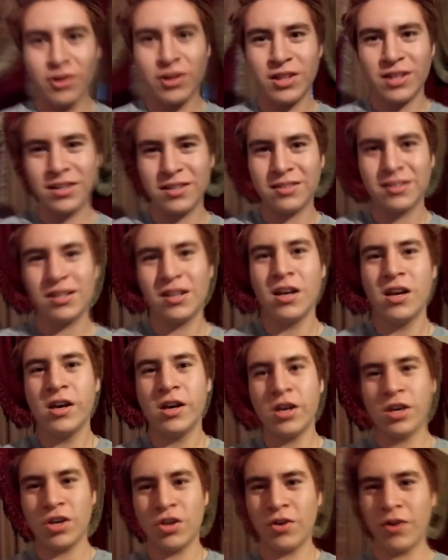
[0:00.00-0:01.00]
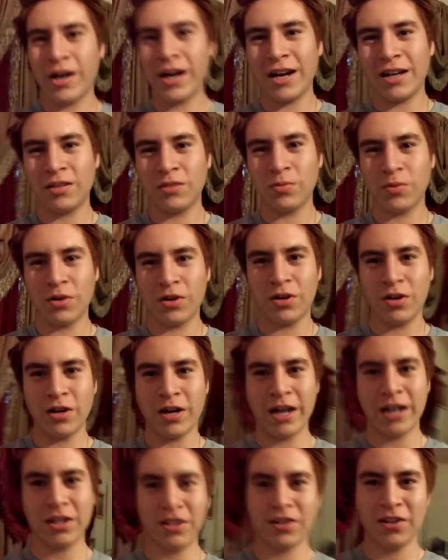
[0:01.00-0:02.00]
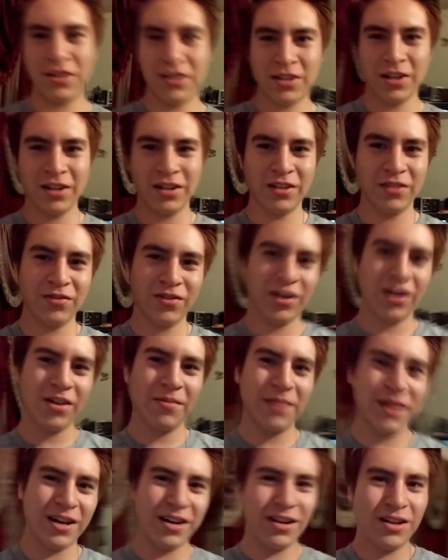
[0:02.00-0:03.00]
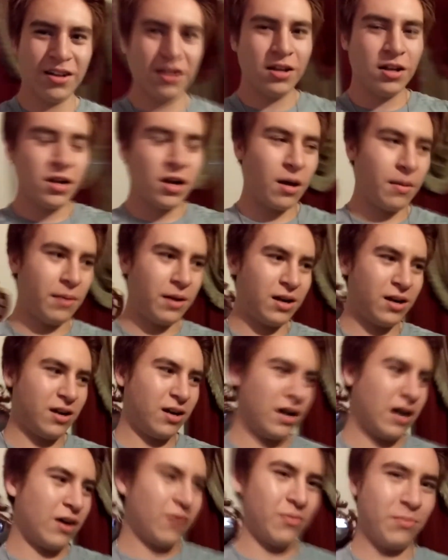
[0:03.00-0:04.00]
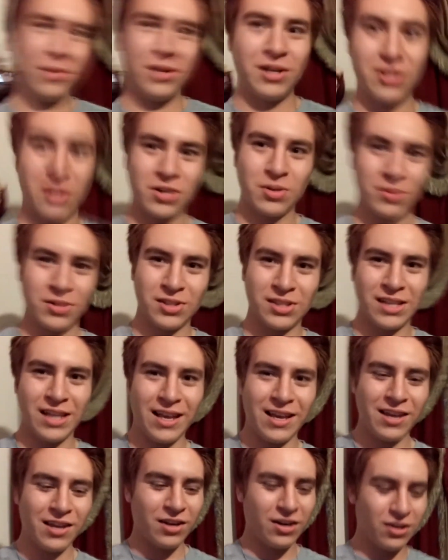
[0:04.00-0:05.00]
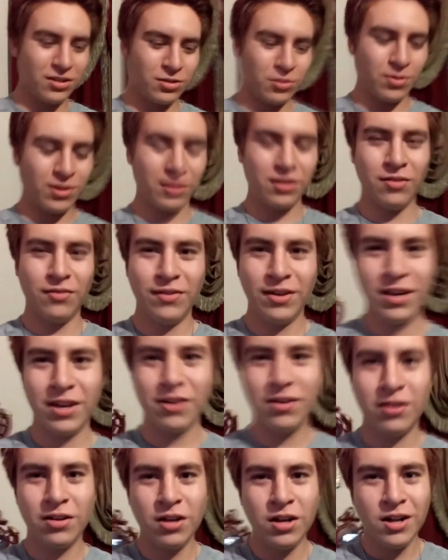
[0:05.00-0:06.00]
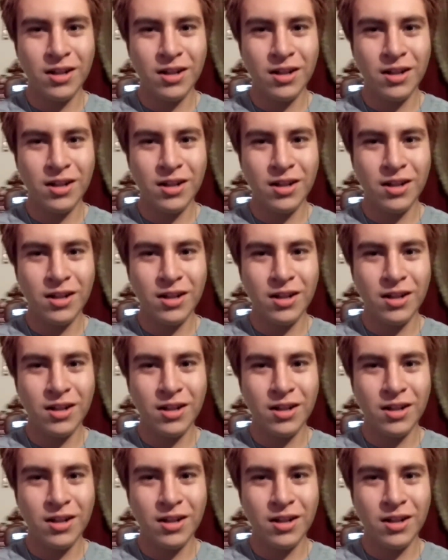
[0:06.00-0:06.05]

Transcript: this, you guys were actually seeing this video about how much it was taking, you know, to render the video.